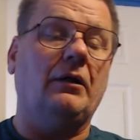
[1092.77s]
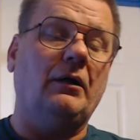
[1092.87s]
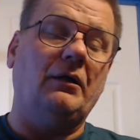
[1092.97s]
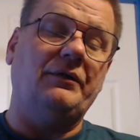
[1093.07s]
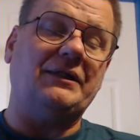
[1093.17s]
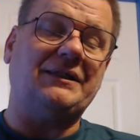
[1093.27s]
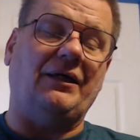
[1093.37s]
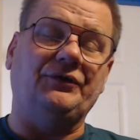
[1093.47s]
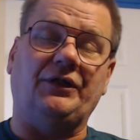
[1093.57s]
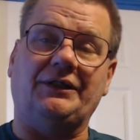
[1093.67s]
This
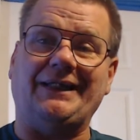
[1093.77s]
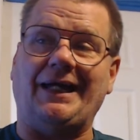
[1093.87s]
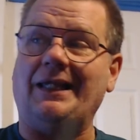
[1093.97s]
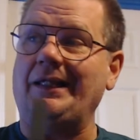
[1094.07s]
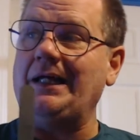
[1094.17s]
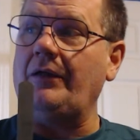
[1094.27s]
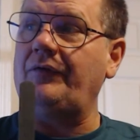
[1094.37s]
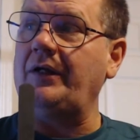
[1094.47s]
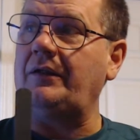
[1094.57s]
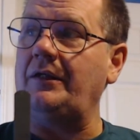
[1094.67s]
tells you exactly how
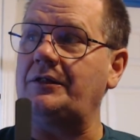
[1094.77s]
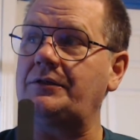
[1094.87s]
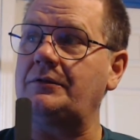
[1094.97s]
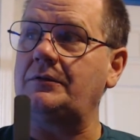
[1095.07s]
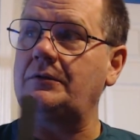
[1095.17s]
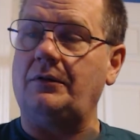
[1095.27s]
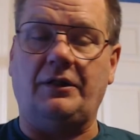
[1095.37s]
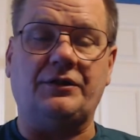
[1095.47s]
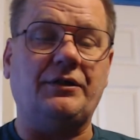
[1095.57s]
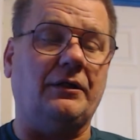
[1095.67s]
thick this
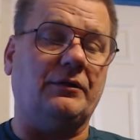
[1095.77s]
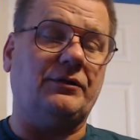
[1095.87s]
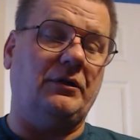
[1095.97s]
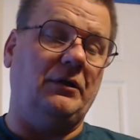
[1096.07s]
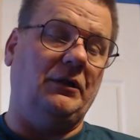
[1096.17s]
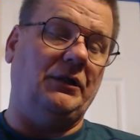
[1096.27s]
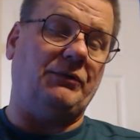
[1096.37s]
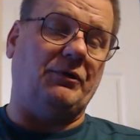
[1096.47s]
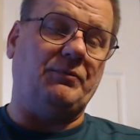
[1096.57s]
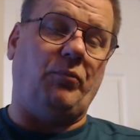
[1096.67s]
is.
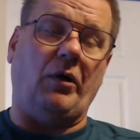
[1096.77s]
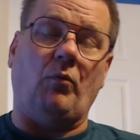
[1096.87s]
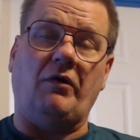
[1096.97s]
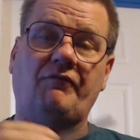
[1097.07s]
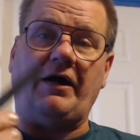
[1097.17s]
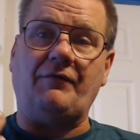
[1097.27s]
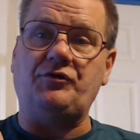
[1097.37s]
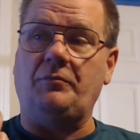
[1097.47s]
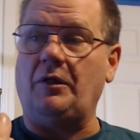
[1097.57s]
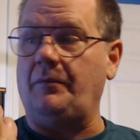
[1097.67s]
This one's
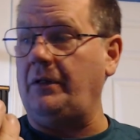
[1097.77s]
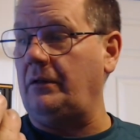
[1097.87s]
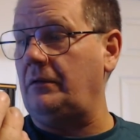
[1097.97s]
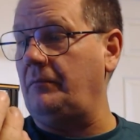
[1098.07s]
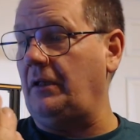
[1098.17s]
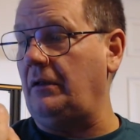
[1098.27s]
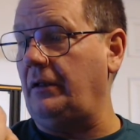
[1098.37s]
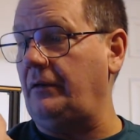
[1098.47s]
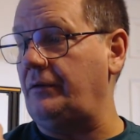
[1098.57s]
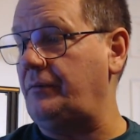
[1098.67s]
0.152
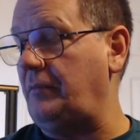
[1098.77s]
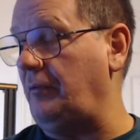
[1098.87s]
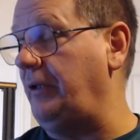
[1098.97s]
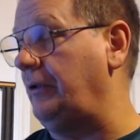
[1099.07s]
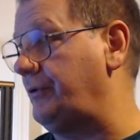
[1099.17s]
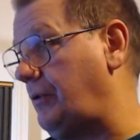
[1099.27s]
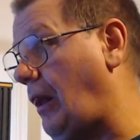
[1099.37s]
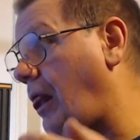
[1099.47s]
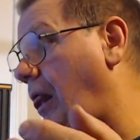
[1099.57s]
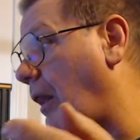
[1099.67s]
millimeters.
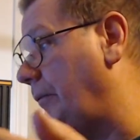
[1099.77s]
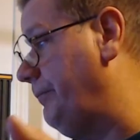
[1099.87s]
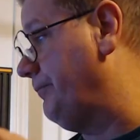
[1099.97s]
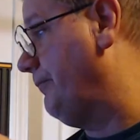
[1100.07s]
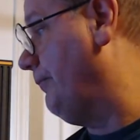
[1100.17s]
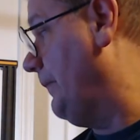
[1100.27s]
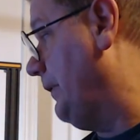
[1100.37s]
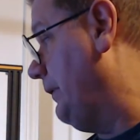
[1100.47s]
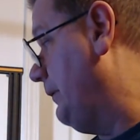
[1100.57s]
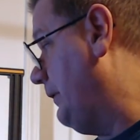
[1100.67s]
No.
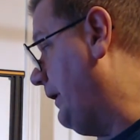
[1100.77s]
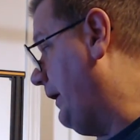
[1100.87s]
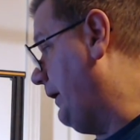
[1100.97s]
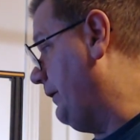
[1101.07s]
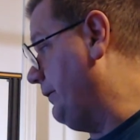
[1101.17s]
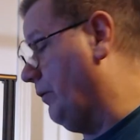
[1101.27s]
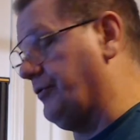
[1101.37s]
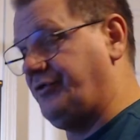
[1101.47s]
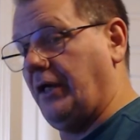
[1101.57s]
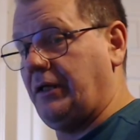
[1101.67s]
And the
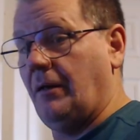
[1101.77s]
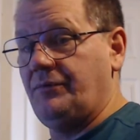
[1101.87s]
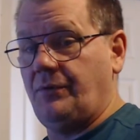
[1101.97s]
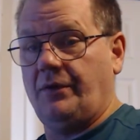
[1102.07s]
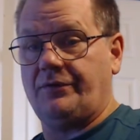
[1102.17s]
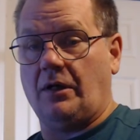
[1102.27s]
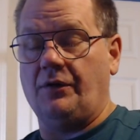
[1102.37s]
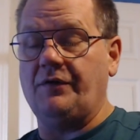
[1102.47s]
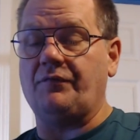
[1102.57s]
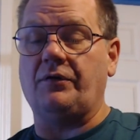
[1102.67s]
whole set comes with
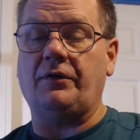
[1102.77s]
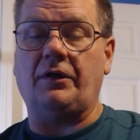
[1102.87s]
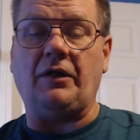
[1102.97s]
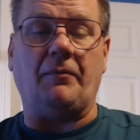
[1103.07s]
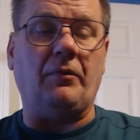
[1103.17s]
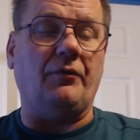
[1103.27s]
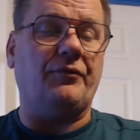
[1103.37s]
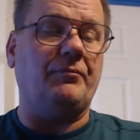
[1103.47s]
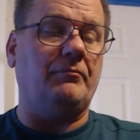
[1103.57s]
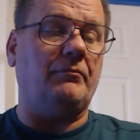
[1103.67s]
all different. You got
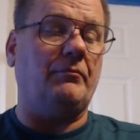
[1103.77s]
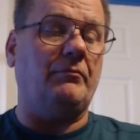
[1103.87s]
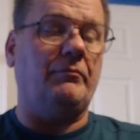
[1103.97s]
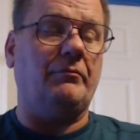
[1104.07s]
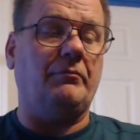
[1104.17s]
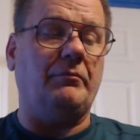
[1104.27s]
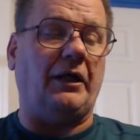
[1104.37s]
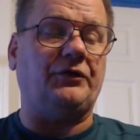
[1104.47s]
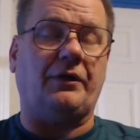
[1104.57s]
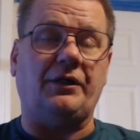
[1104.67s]
both
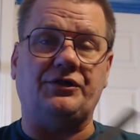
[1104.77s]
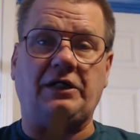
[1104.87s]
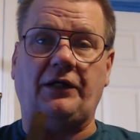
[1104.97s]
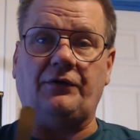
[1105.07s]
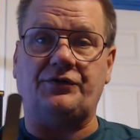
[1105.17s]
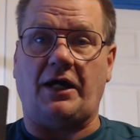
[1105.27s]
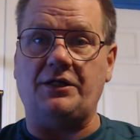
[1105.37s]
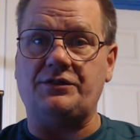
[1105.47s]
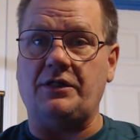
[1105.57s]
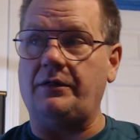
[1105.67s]
metric and standard
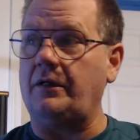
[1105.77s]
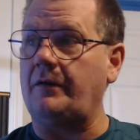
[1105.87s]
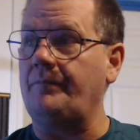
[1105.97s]
sizes on there.